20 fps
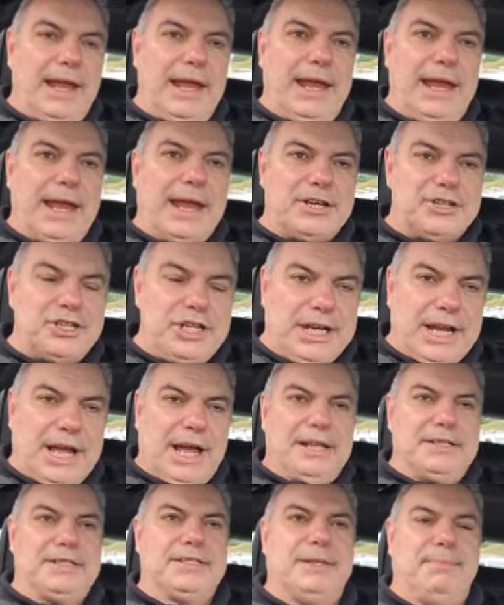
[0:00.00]
it actually
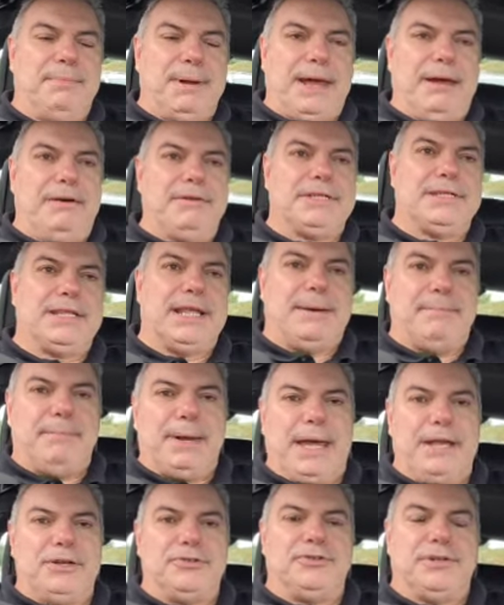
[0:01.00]
cuts the power to that
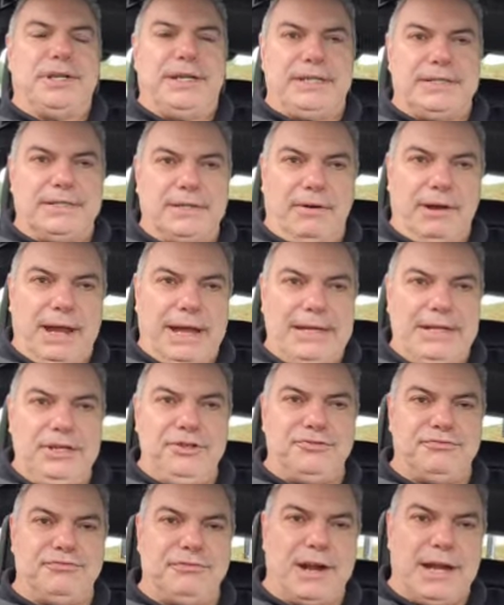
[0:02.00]
battery. So any
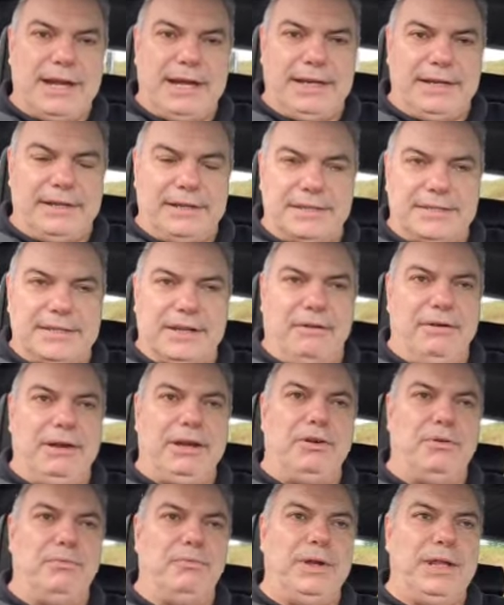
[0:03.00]
drain that's
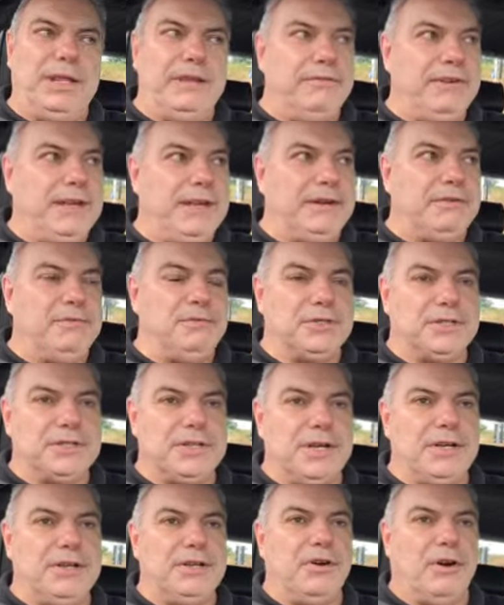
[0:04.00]
going on when the vehicle's
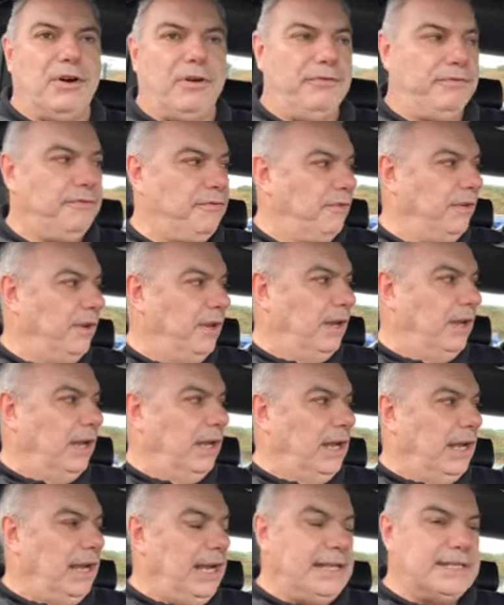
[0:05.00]
turned off
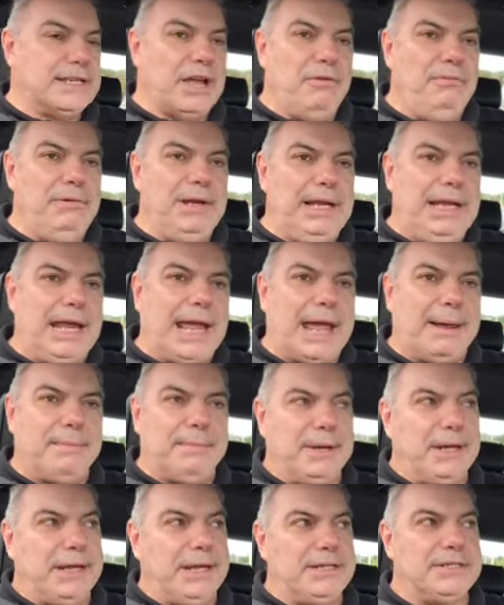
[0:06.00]
is only
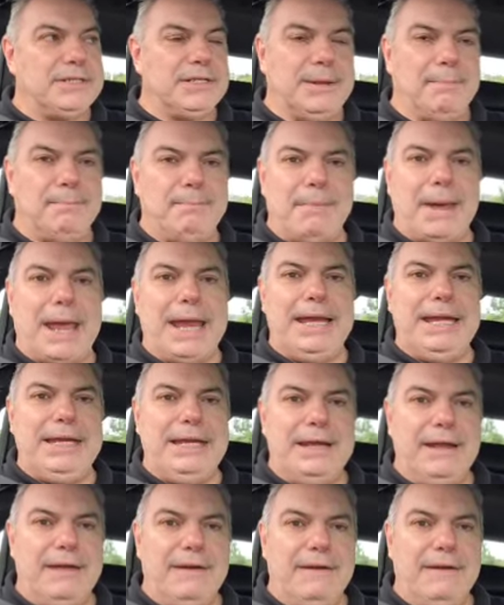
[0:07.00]
happening to the main